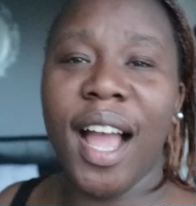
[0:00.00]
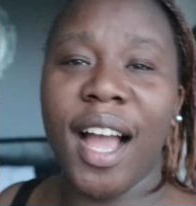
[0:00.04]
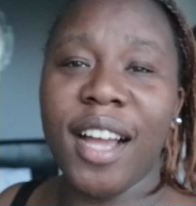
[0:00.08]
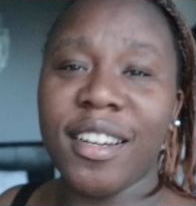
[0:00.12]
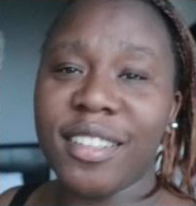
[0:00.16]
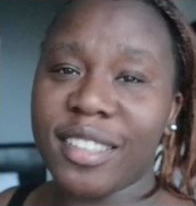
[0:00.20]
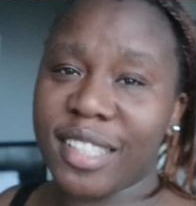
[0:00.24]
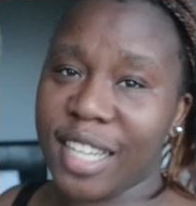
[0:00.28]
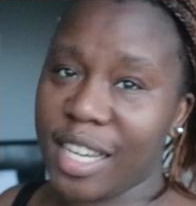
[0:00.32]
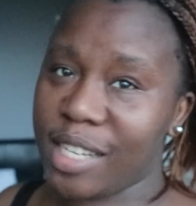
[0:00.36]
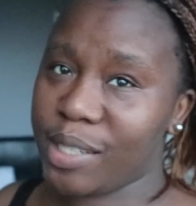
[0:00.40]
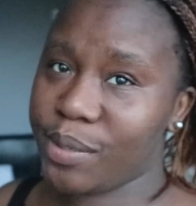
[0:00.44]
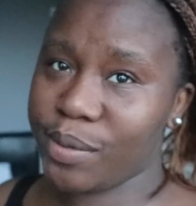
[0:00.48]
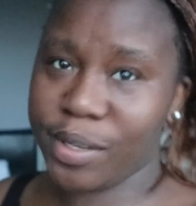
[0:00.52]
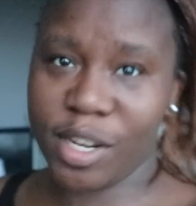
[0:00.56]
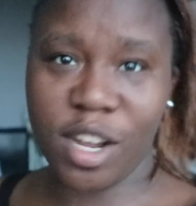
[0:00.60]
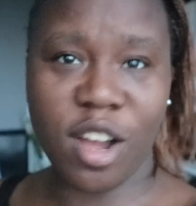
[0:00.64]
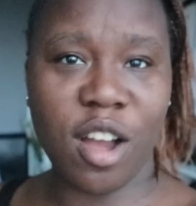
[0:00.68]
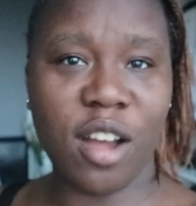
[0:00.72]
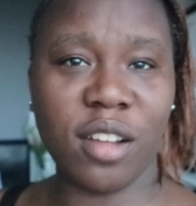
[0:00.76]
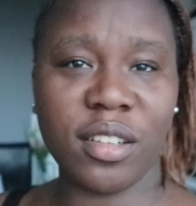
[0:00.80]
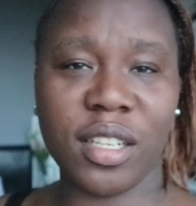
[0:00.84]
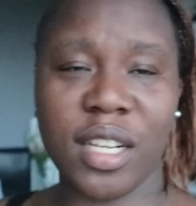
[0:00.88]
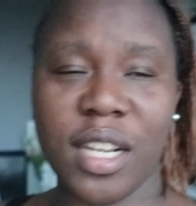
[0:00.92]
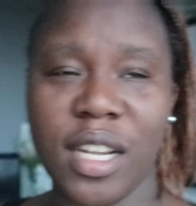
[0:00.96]
oh, guys, we
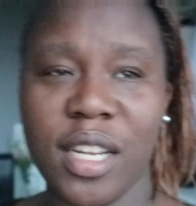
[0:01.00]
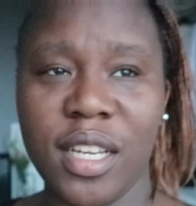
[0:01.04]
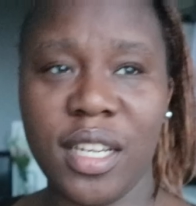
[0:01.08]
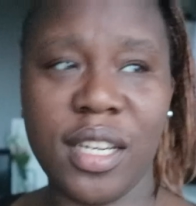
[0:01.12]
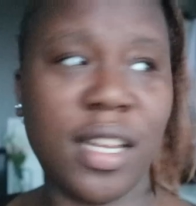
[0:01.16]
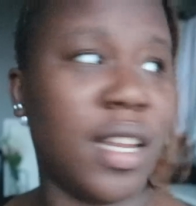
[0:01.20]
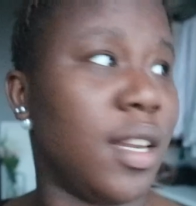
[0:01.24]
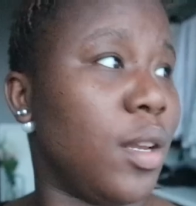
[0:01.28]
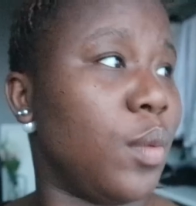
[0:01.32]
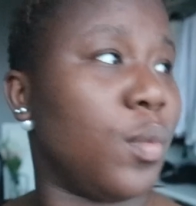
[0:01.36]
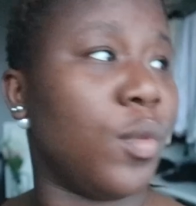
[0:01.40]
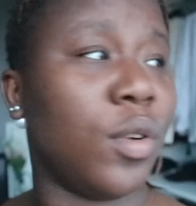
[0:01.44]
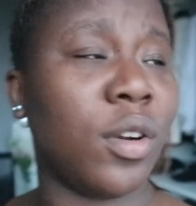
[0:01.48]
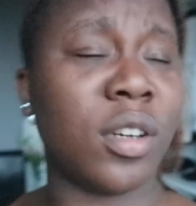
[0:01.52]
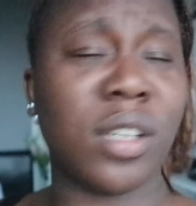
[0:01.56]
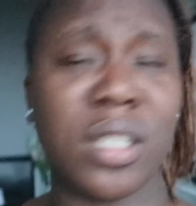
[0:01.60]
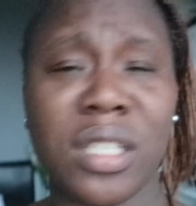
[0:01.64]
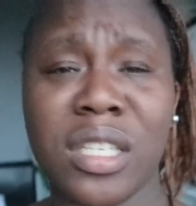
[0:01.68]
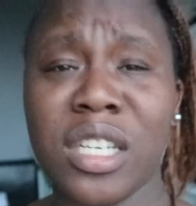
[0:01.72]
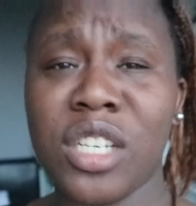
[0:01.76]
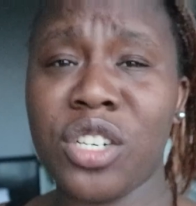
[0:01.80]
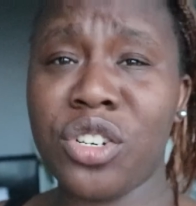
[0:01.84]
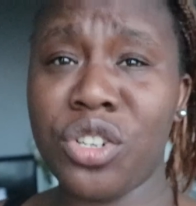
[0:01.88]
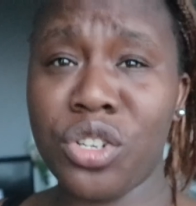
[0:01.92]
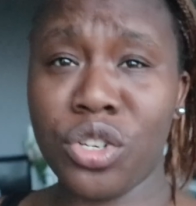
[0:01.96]
can't clean anymore
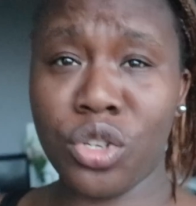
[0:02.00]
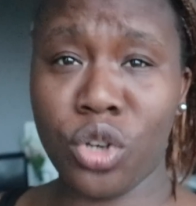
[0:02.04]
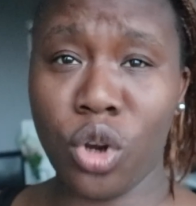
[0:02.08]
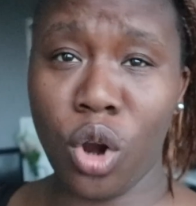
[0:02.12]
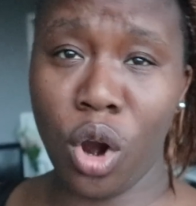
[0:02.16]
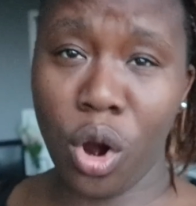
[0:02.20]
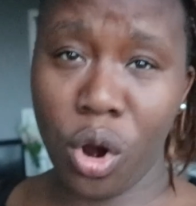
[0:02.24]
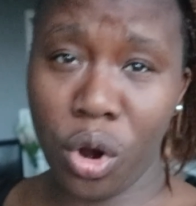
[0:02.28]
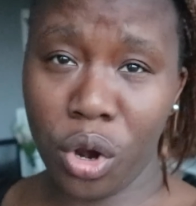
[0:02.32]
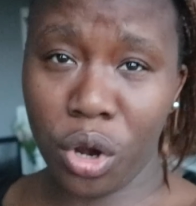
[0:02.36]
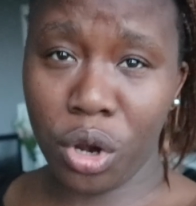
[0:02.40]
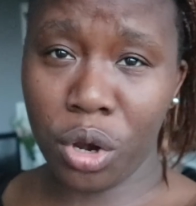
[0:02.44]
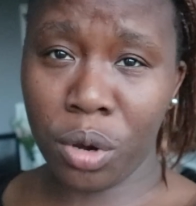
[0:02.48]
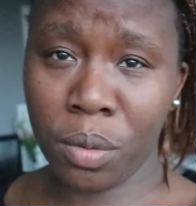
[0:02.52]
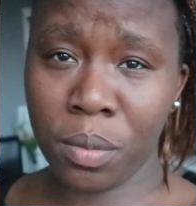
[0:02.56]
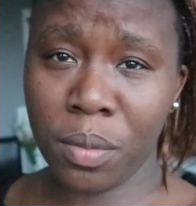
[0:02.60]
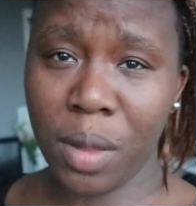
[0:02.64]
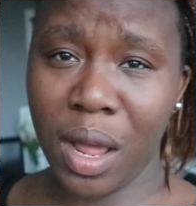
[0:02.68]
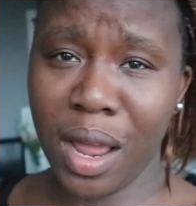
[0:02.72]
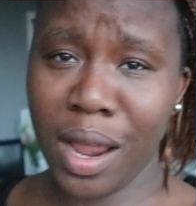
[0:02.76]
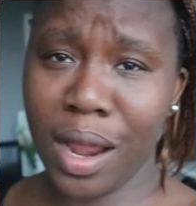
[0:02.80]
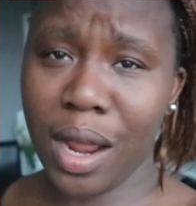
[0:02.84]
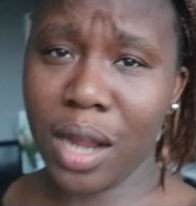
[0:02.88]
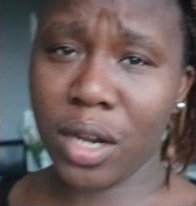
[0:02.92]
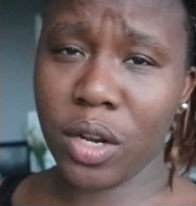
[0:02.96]
because I just got home.
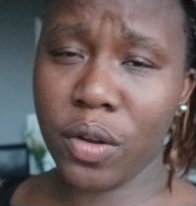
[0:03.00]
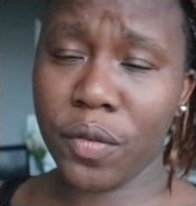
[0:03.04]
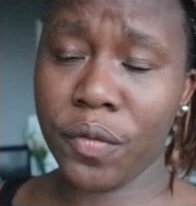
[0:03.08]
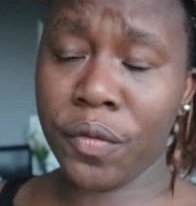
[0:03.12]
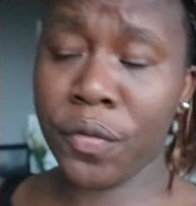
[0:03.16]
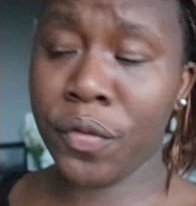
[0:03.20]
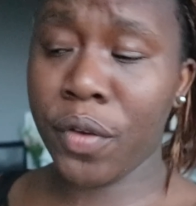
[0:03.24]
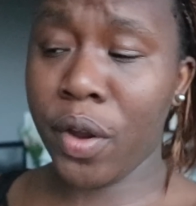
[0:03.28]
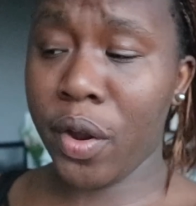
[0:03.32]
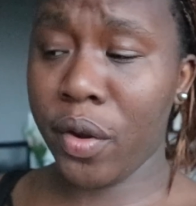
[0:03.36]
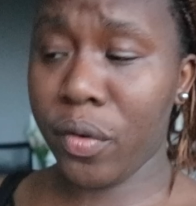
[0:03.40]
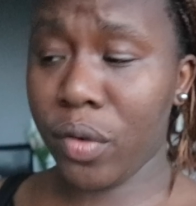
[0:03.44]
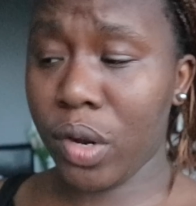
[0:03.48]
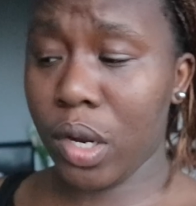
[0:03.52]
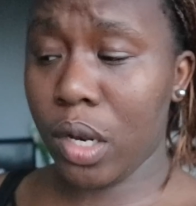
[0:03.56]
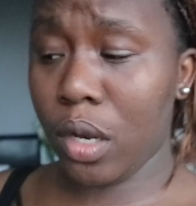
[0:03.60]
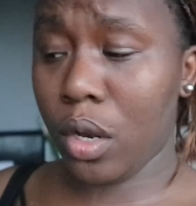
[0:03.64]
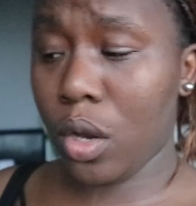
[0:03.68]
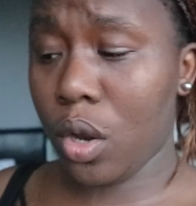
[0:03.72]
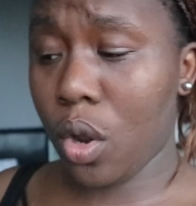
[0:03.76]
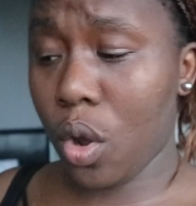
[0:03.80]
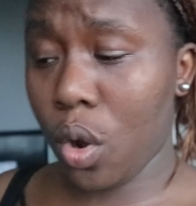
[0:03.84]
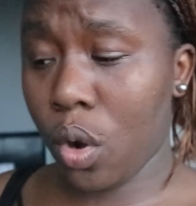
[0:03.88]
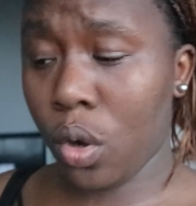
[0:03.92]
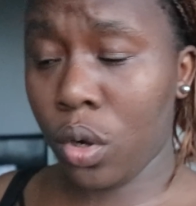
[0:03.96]
I had a
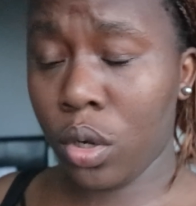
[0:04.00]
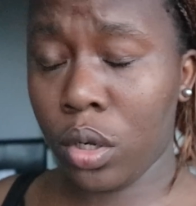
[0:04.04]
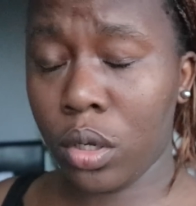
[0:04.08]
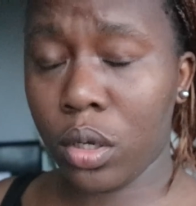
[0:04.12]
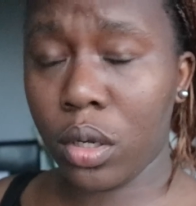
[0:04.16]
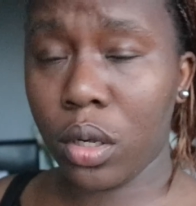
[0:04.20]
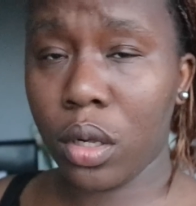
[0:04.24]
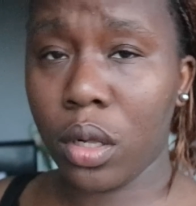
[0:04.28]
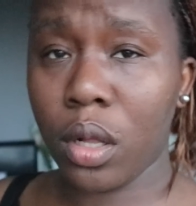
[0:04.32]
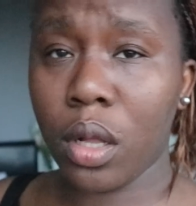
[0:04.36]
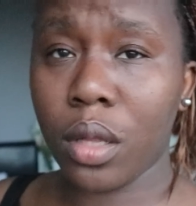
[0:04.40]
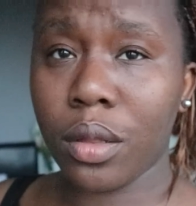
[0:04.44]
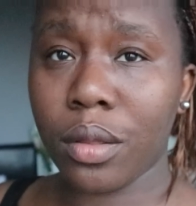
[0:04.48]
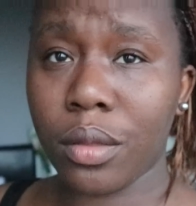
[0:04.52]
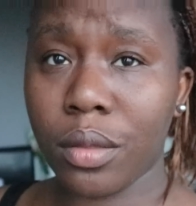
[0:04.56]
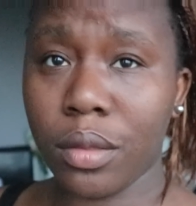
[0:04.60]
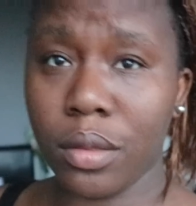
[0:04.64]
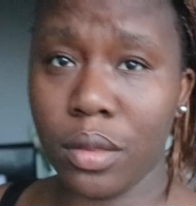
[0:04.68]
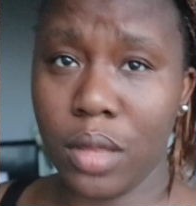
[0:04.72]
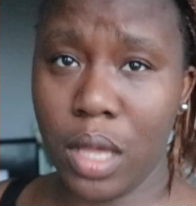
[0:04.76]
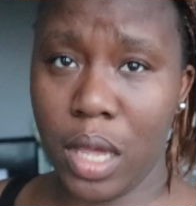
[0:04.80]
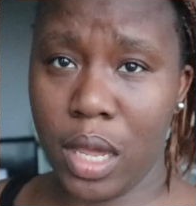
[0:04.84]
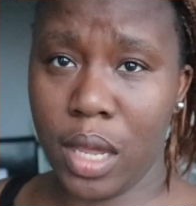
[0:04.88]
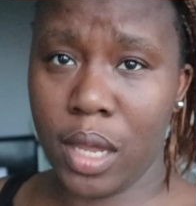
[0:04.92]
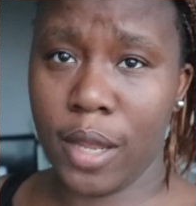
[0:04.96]
very long
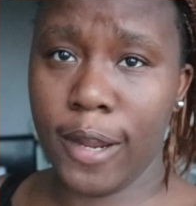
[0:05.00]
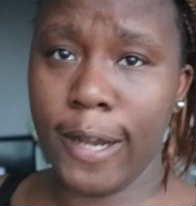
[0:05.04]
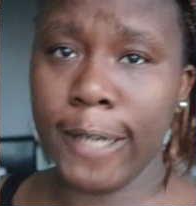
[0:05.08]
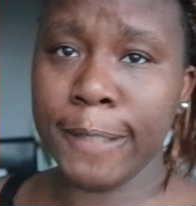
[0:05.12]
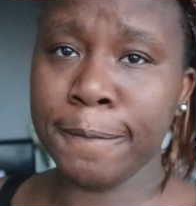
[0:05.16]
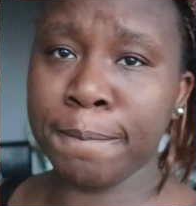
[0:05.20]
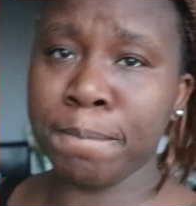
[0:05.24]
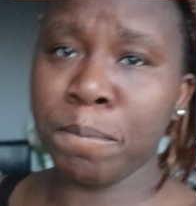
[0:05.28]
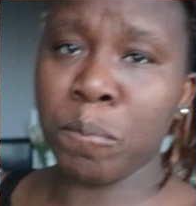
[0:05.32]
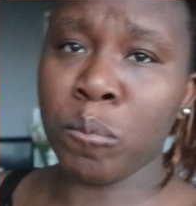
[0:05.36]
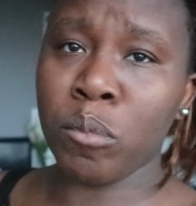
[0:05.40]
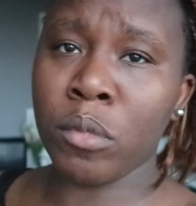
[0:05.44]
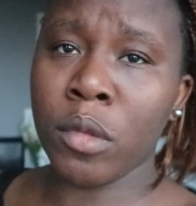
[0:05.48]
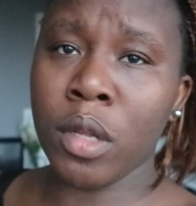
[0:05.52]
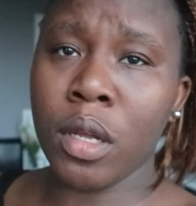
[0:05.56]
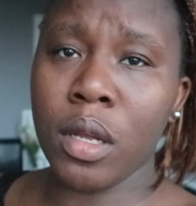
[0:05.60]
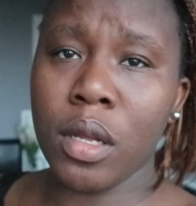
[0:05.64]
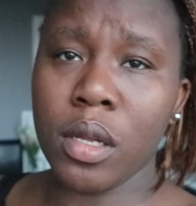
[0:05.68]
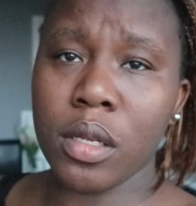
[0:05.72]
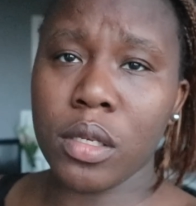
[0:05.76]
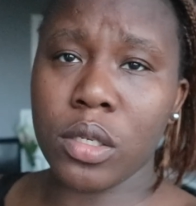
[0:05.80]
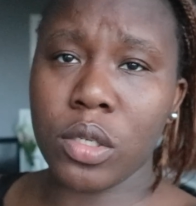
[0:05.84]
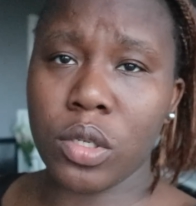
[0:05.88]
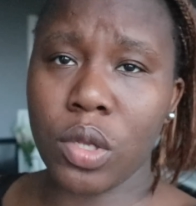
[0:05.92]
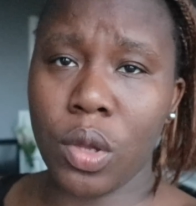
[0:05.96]
day
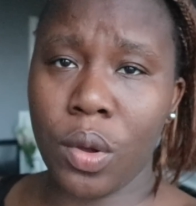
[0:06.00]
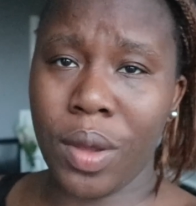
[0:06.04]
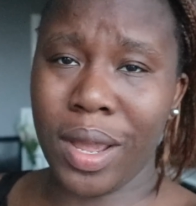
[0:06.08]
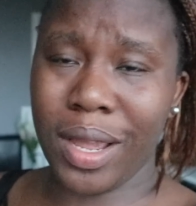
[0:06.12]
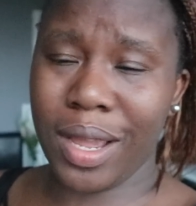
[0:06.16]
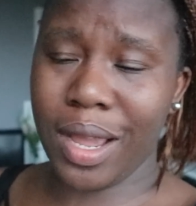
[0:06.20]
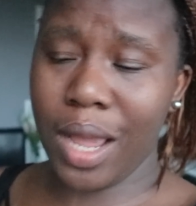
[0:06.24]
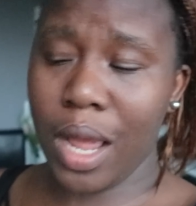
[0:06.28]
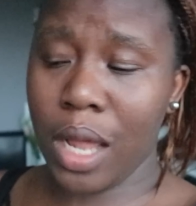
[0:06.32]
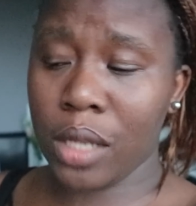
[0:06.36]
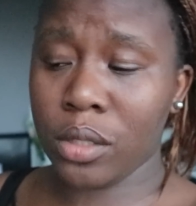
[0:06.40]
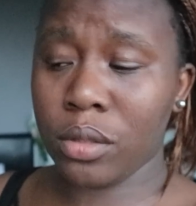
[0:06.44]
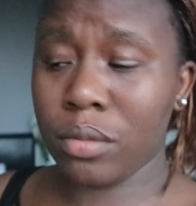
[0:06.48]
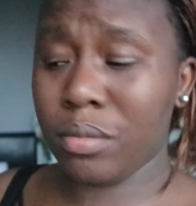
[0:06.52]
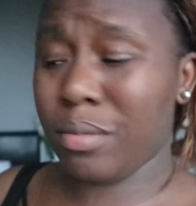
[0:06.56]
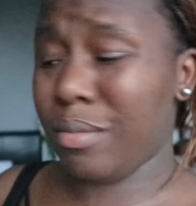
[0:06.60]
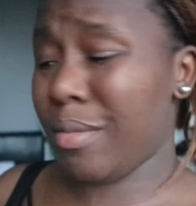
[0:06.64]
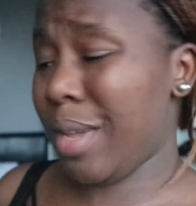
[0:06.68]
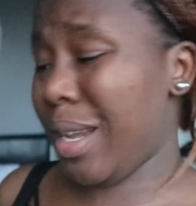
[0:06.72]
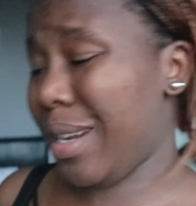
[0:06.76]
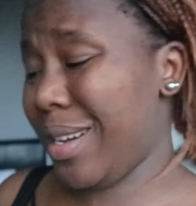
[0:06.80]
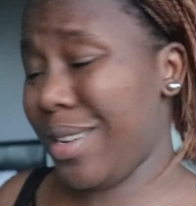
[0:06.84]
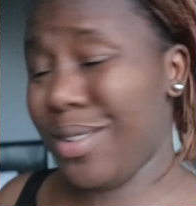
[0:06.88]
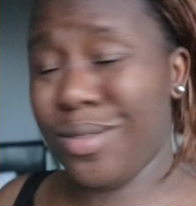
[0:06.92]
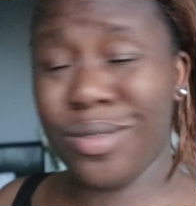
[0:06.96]
so i can't
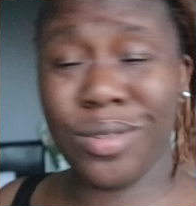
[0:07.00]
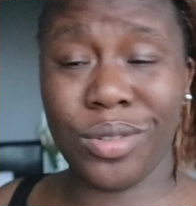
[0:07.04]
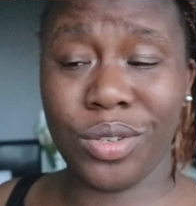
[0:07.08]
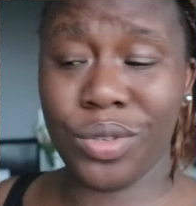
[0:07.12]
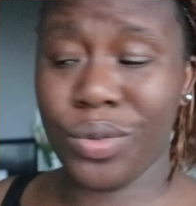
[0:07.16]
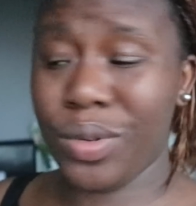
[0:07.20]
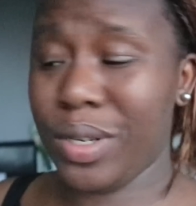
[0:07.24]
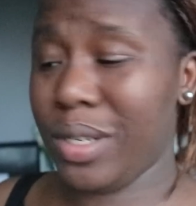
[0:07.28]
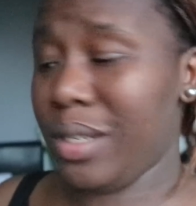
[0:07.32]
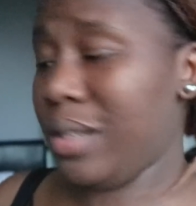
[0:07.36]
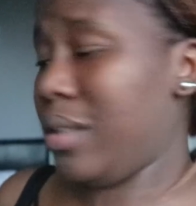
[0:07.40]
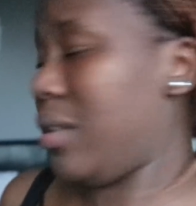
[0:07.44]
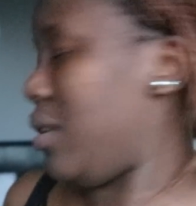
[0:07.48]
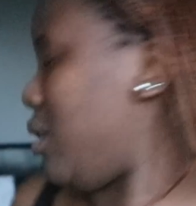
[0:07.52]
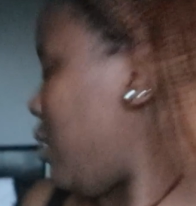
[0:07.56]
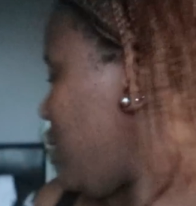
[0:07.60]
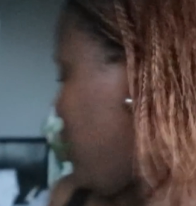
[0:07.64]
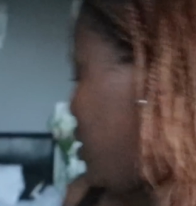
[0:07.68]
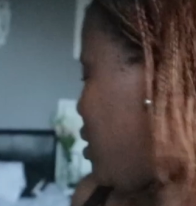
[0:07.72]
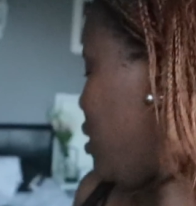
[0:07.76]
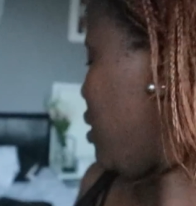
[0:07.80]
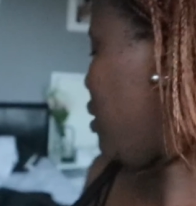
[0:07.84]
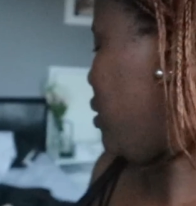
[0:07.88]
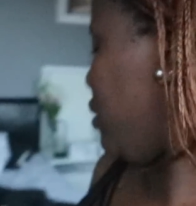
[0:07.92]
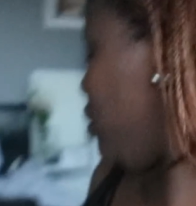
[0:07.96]
i cannot do anything
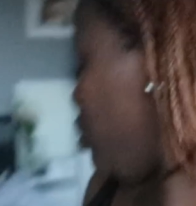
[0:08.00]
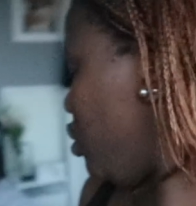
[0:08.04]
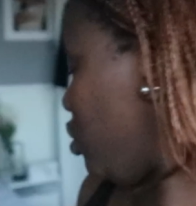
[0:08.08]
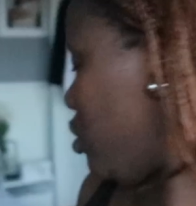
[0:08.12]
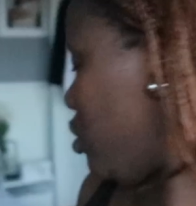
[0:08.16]
again in